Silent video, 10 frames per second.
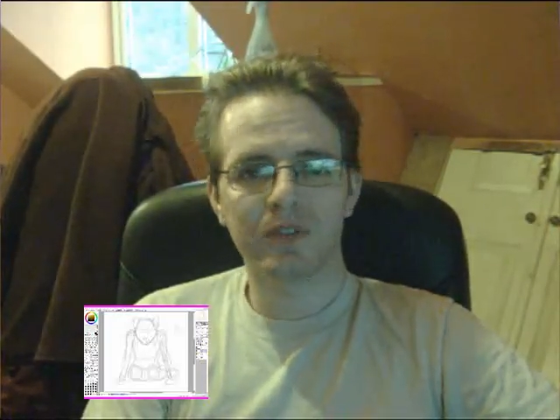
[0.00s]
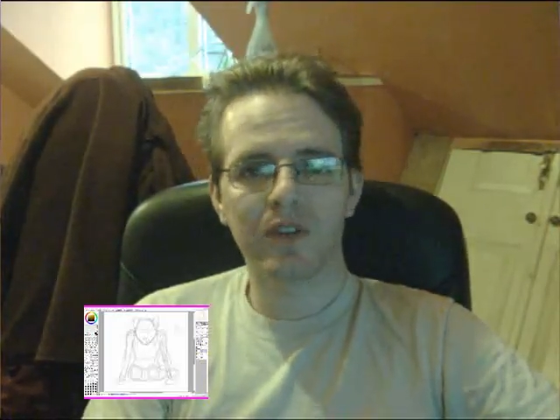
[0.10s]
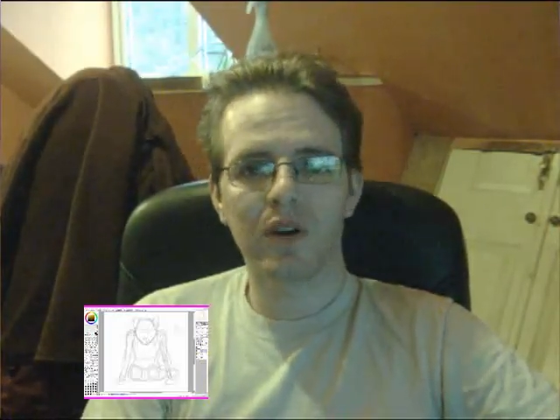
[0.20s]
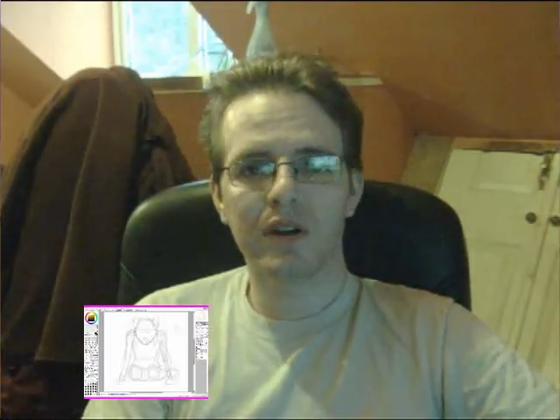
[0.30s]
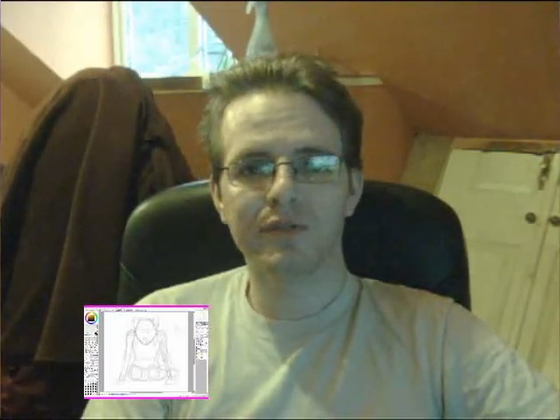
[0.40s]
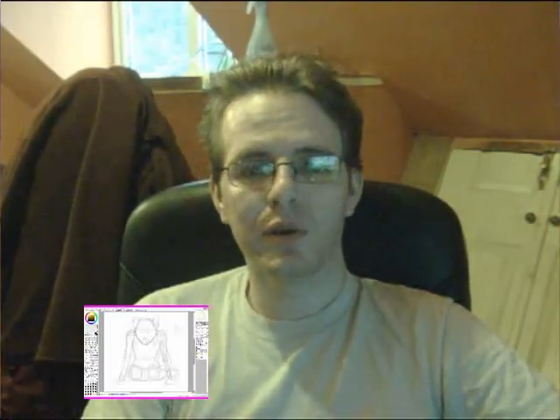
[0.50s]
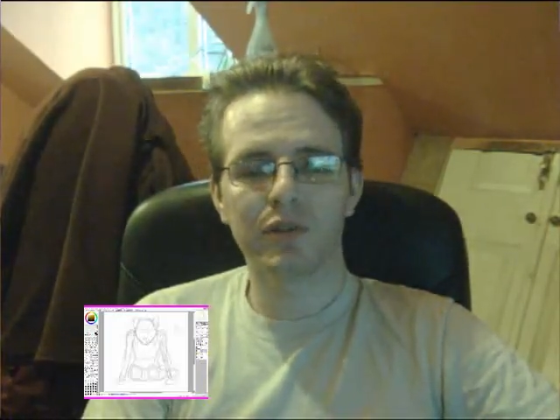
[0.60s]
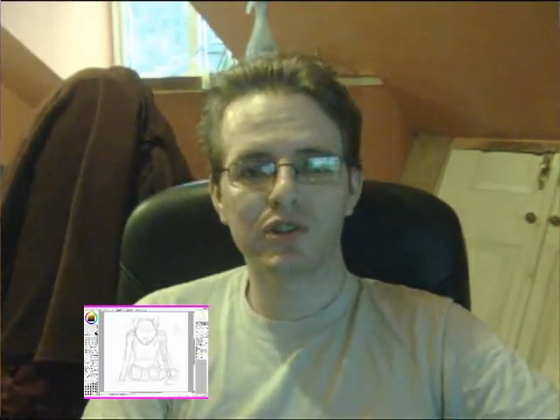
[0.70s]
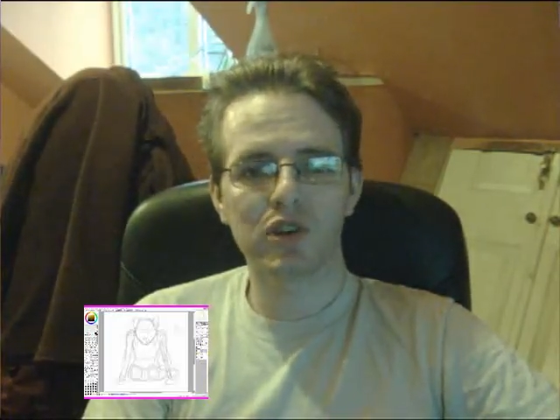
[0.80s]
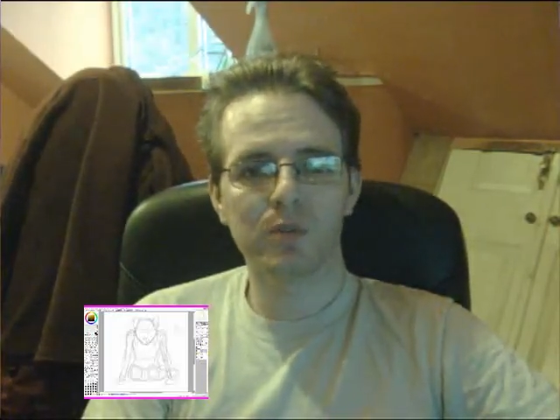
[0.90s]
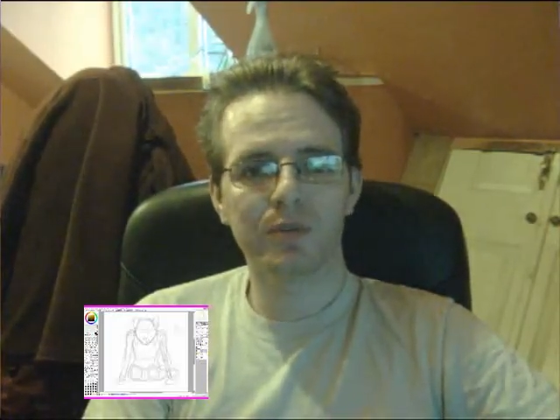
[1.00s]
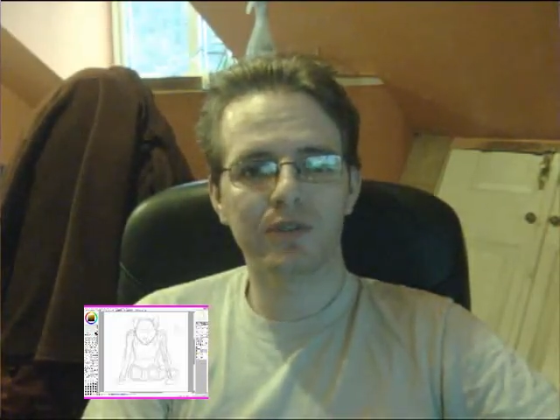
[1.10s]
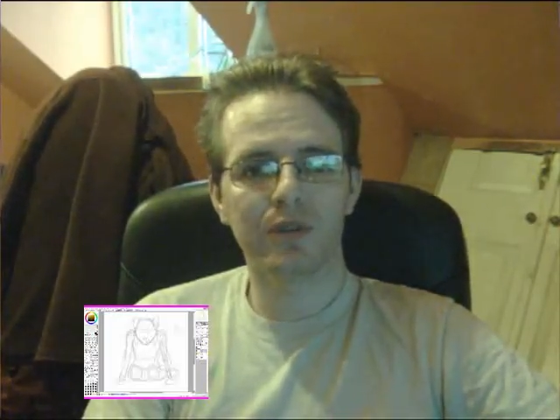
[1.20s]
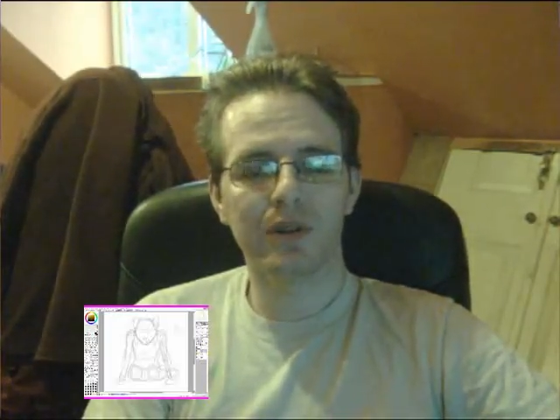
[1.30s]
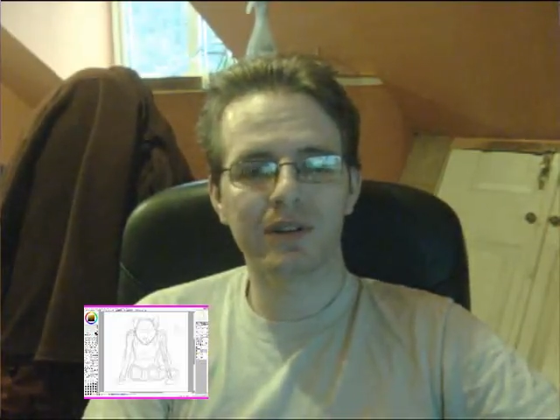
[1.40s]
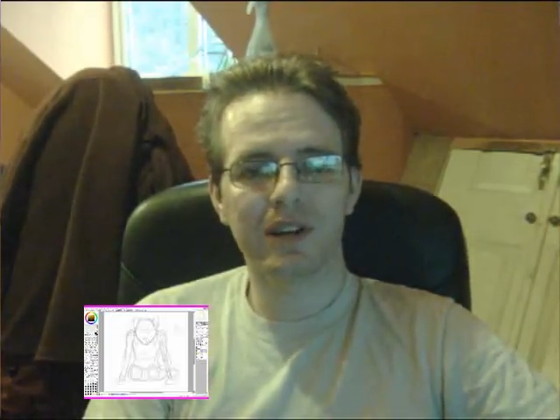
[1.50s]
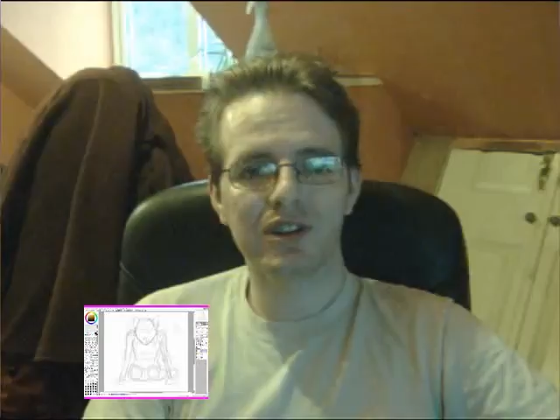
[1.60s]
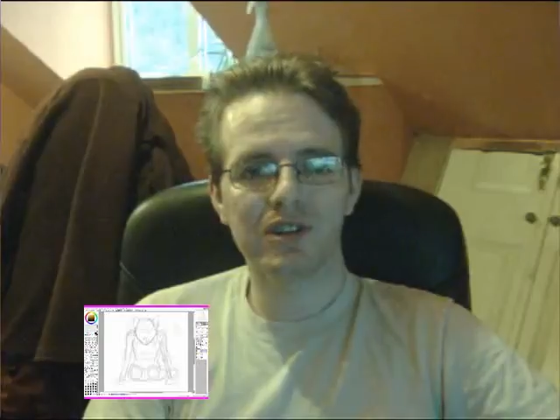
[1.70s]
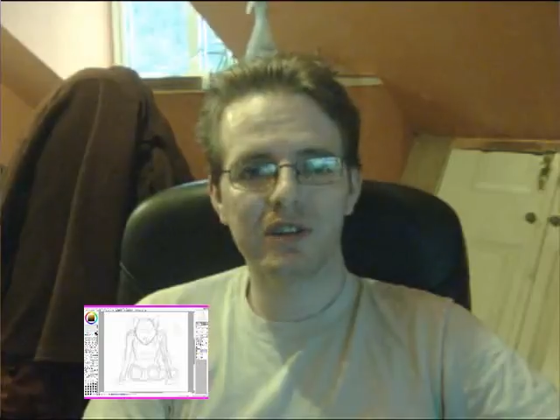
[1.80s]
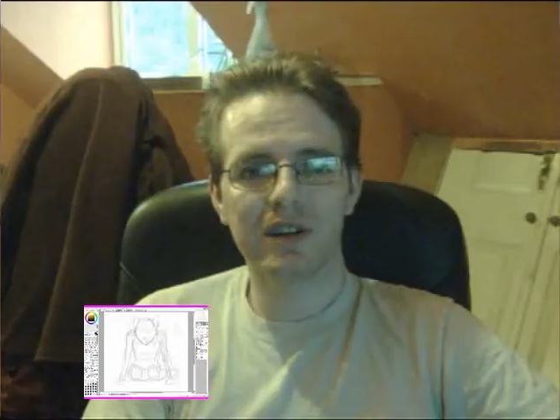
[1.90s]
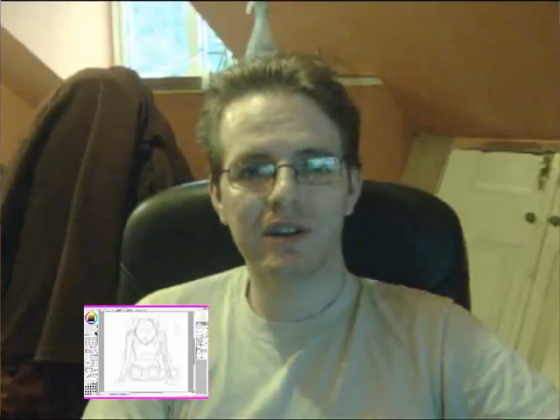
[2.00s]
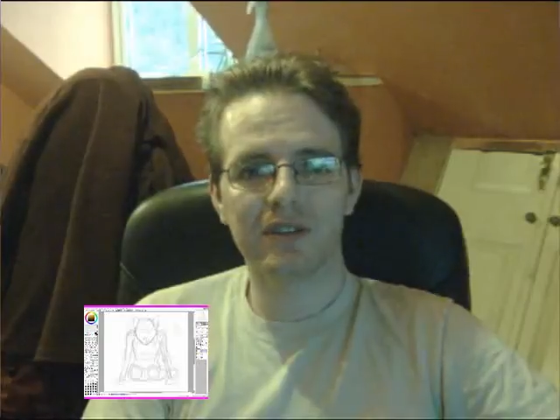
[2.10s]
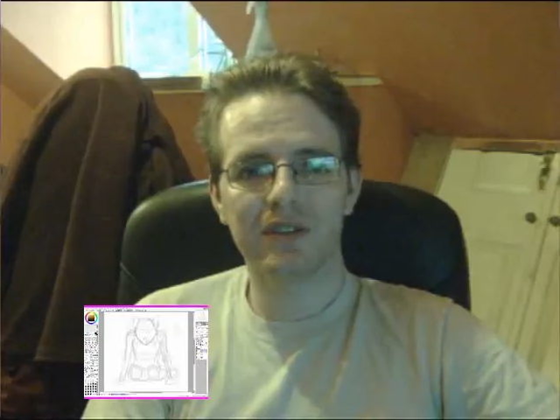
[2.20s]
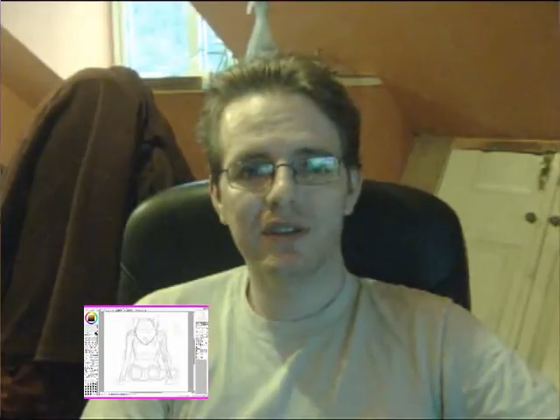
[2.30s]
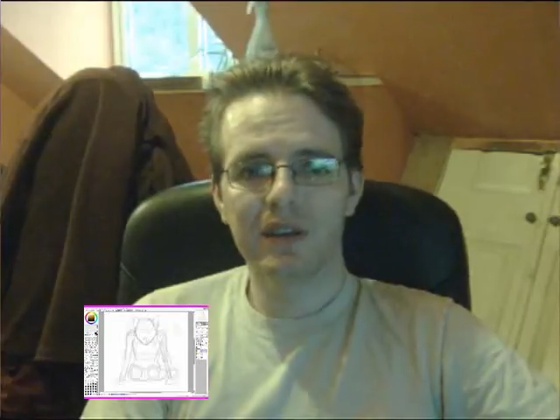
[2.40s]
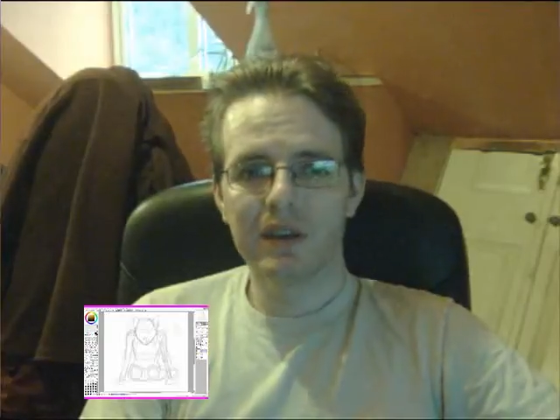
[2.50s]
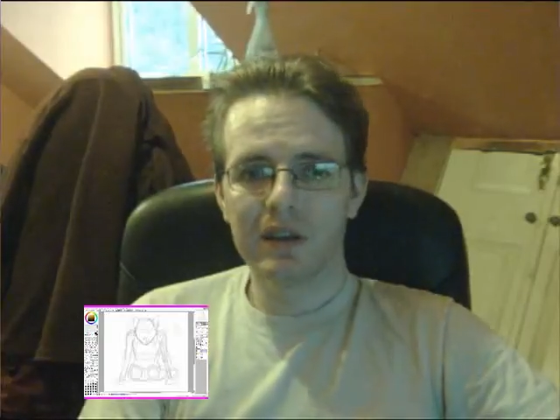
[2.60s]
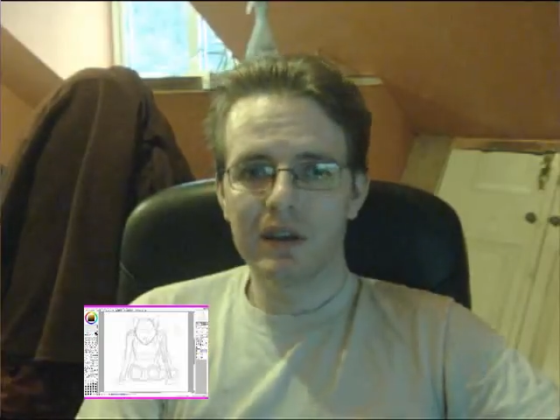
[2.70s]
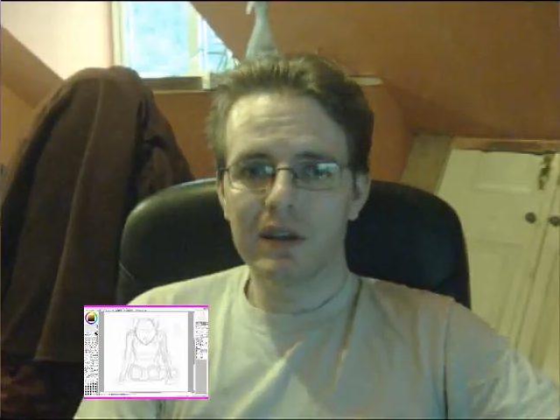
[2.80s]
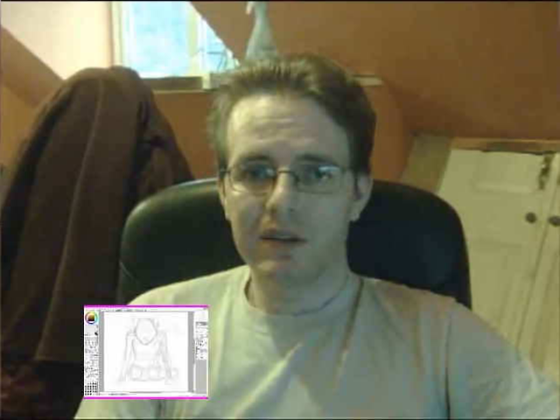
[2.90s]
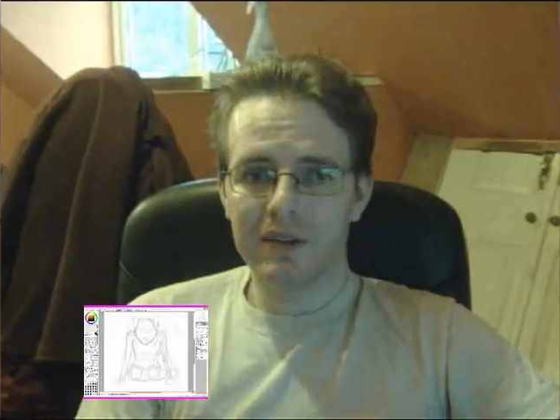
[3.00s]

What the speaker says: Paint Shop Sci and Photoshop, so I can actually get